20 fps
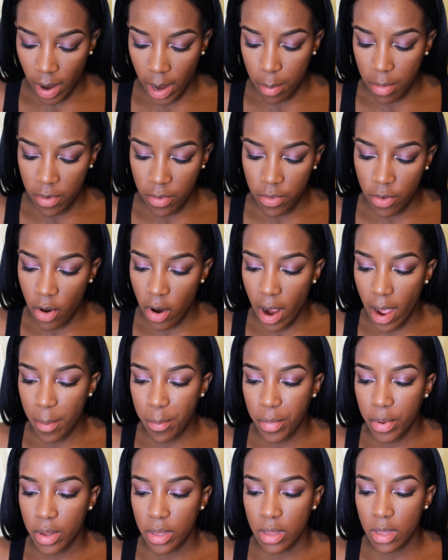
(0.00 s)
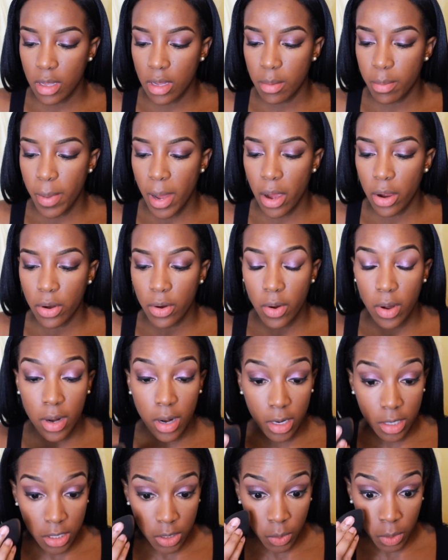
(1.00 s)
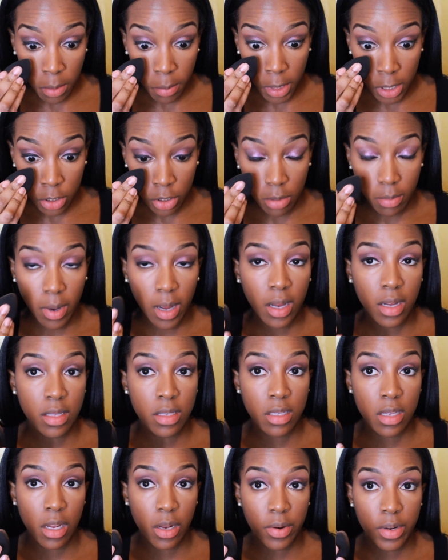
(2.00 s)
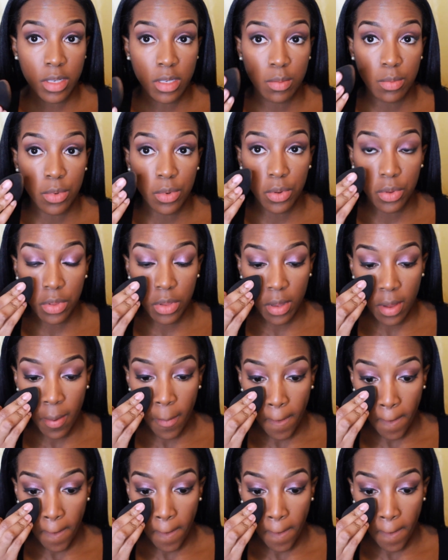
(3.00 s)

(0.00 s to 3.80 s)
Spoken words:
Right before I put the powder on, I just want to make sure my concealer is smooth.